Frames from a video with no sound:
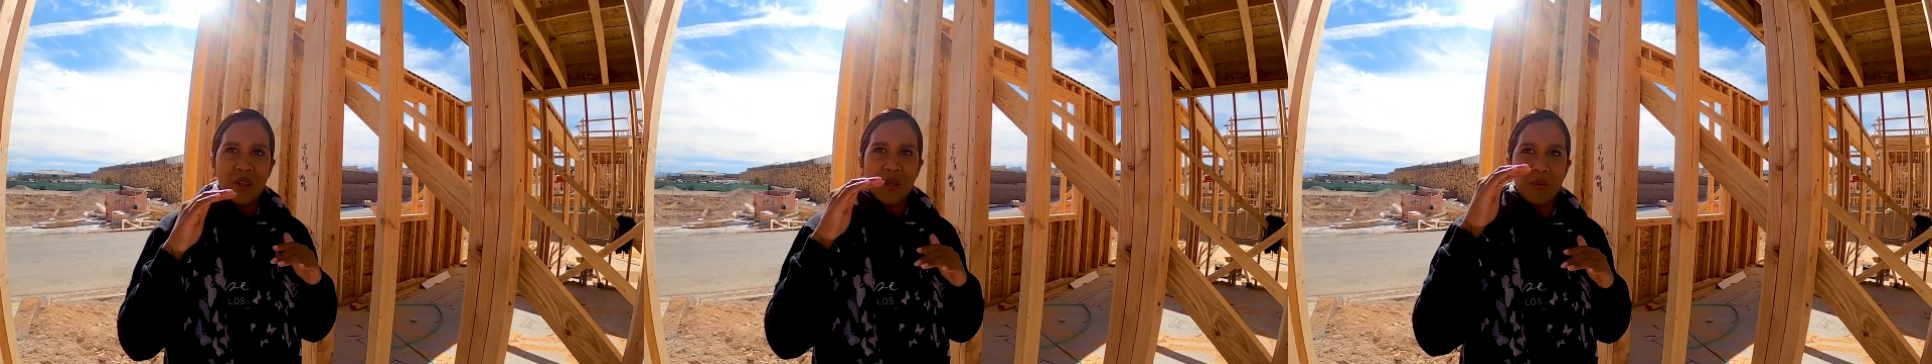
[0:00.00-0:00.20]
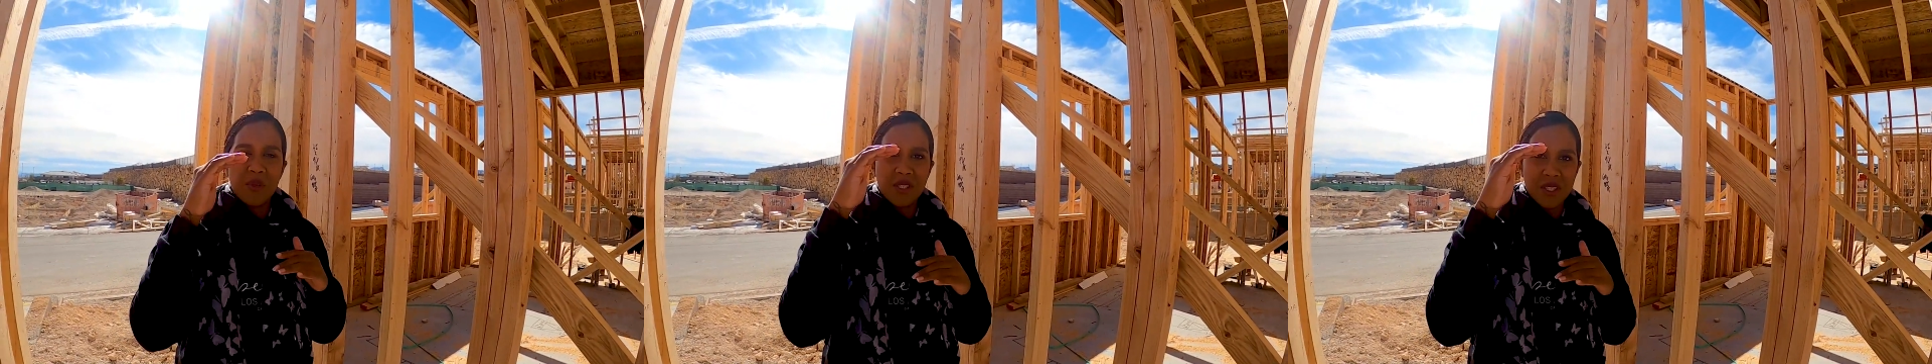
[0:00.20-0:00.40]

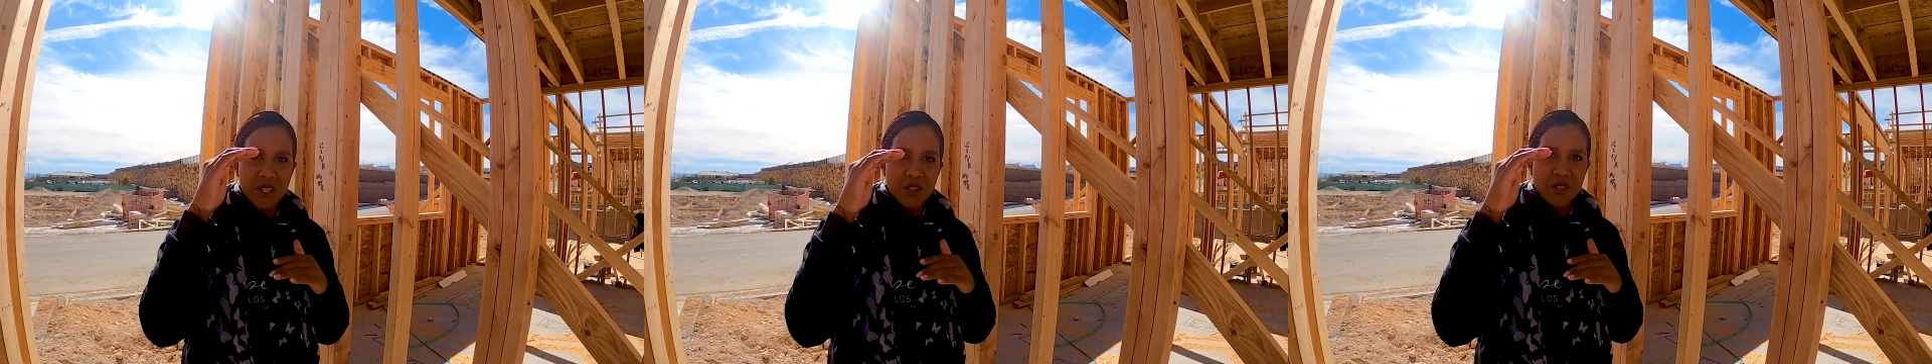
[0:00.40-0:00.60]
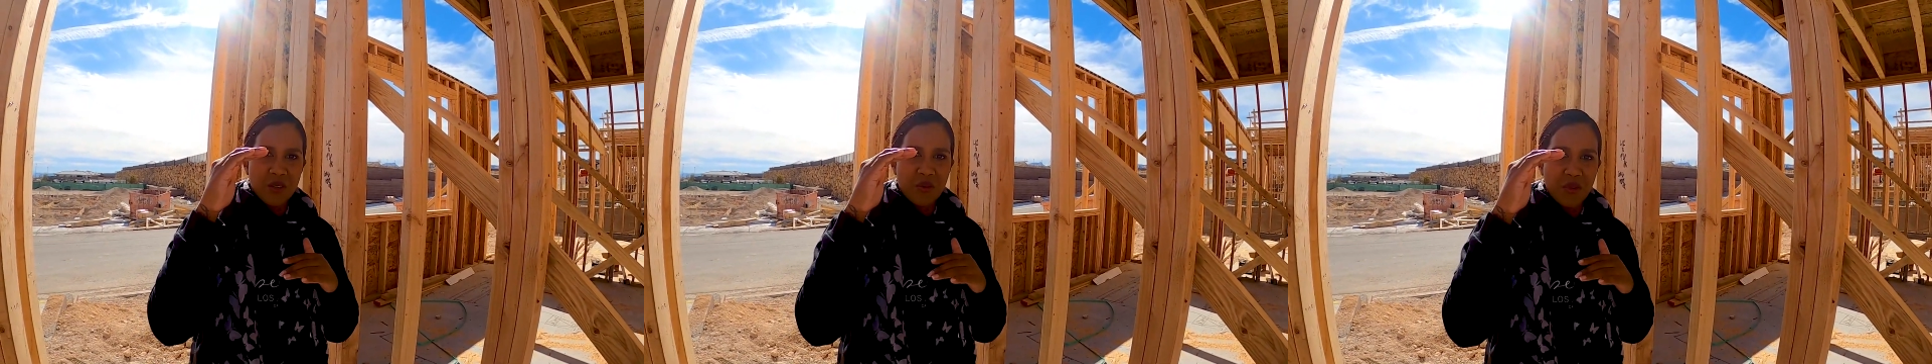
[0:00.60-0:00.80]
the
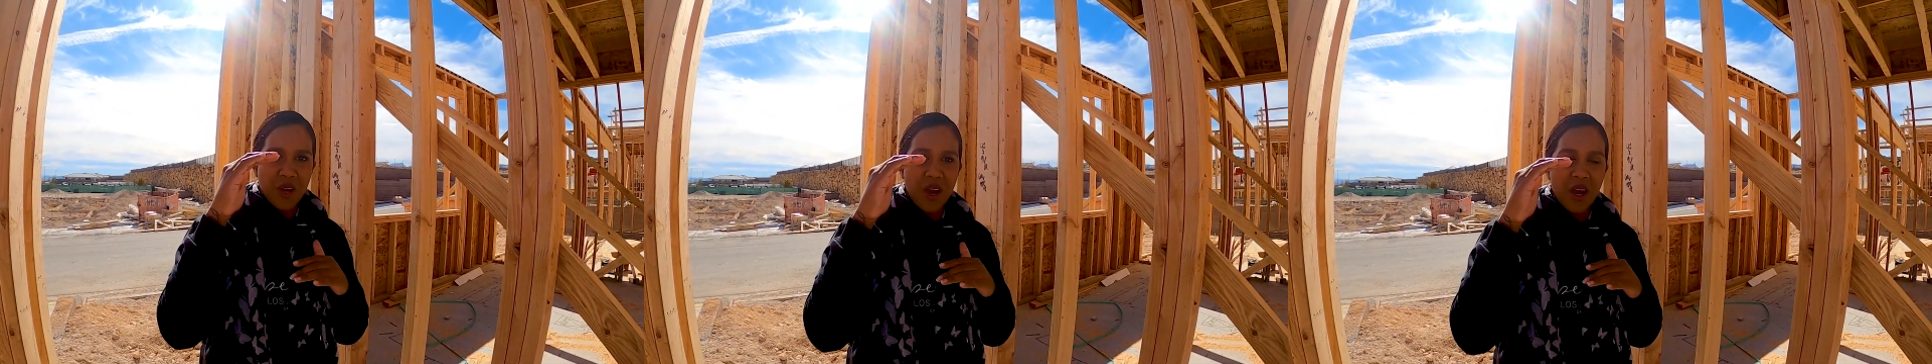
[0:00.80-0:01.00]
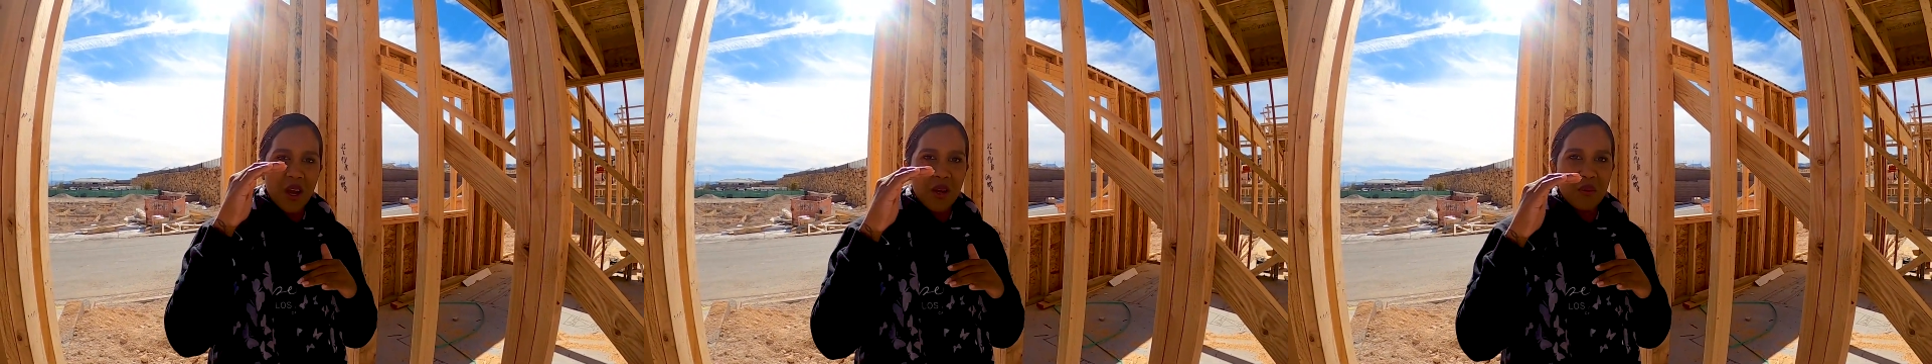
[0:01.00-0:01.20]
position of
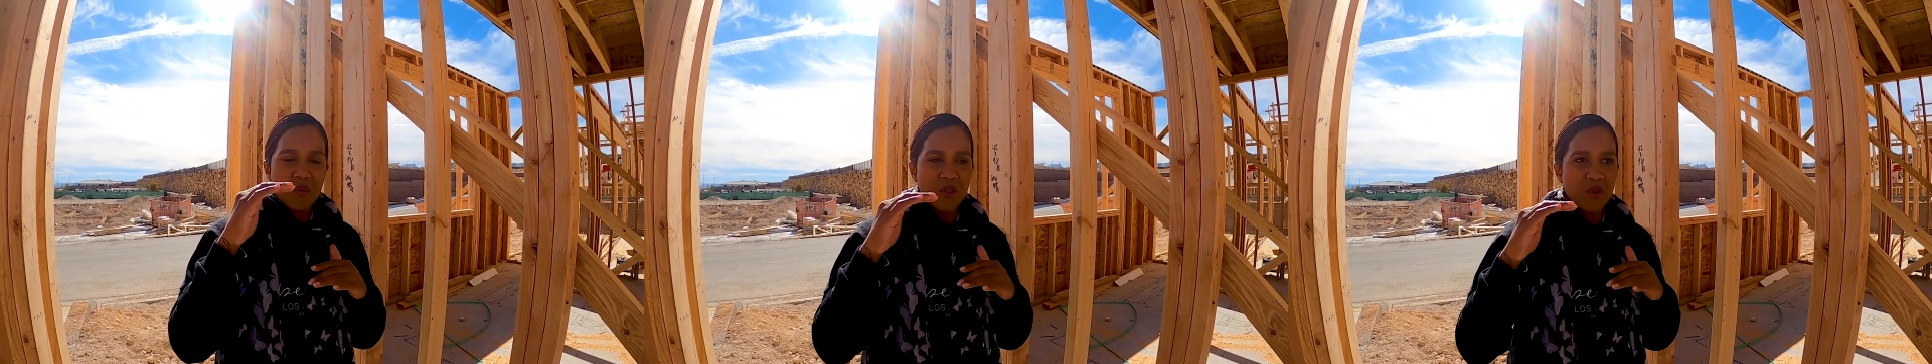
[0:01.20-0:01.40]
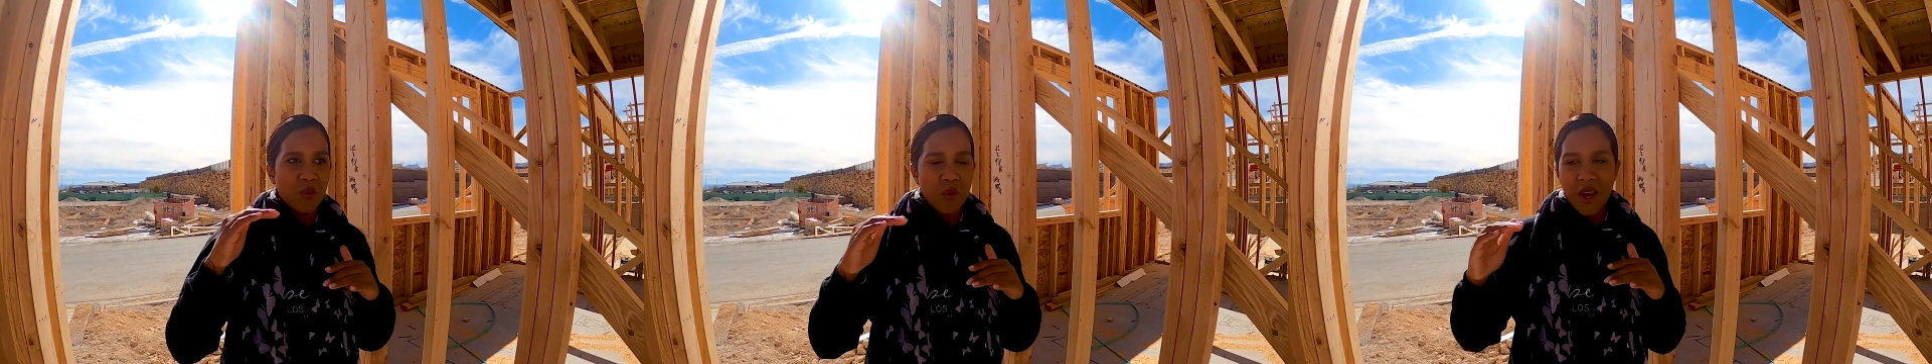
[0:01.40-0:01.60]
the
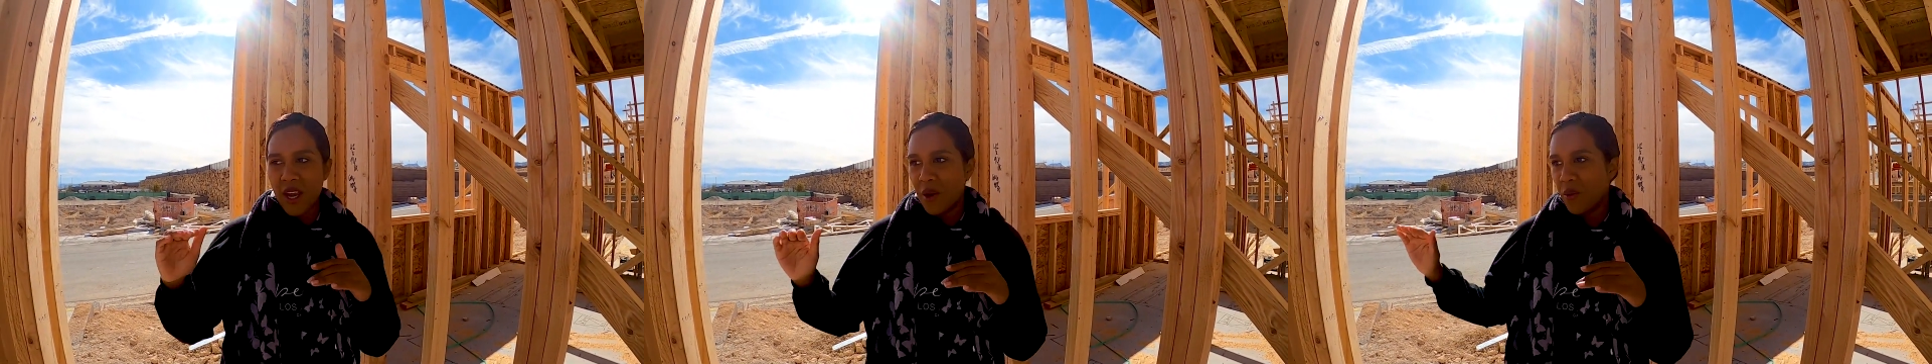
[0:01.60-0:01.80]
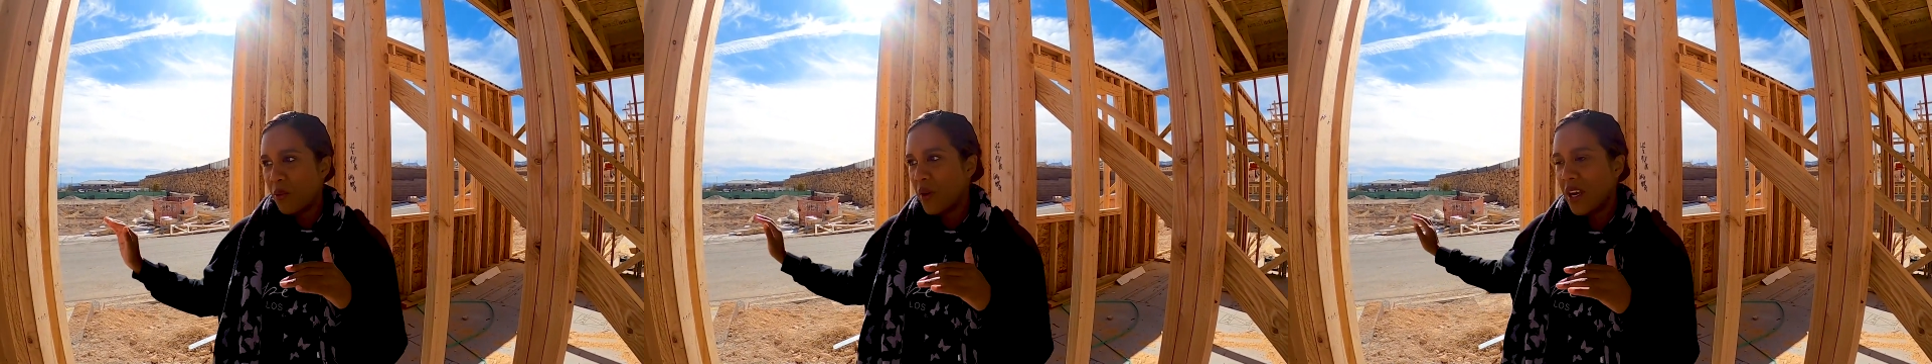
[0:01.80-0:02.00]
home to
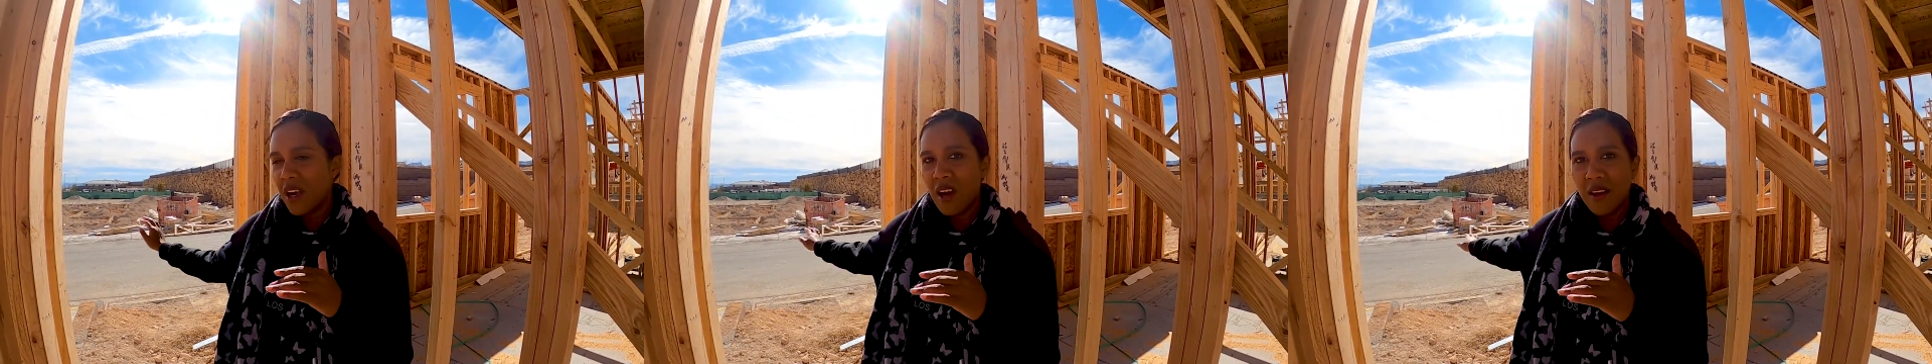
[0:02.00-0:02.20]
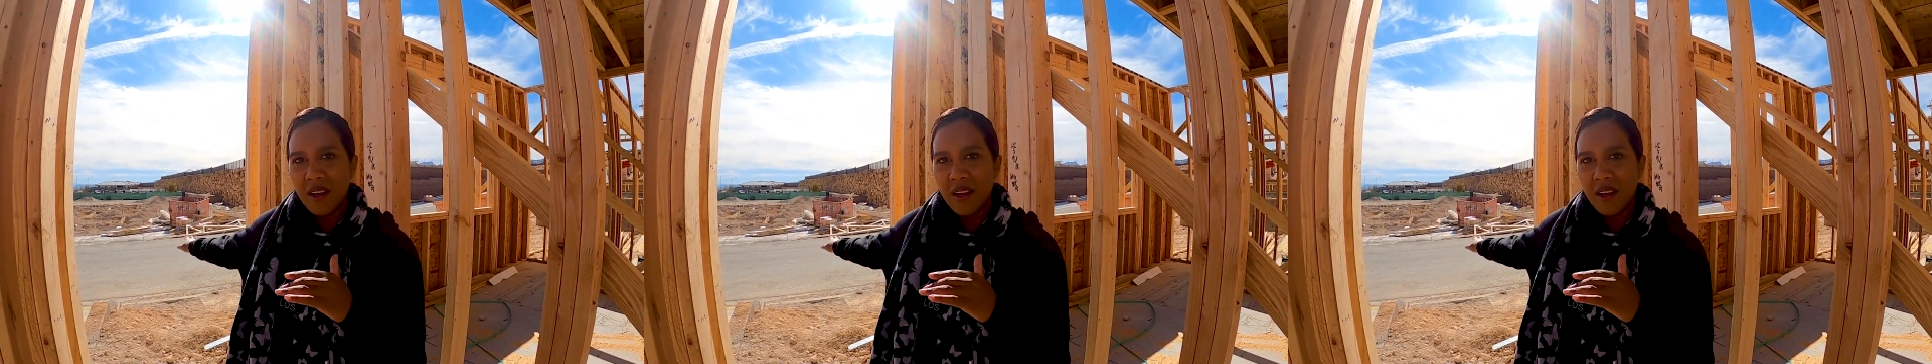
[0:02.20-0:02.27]
where we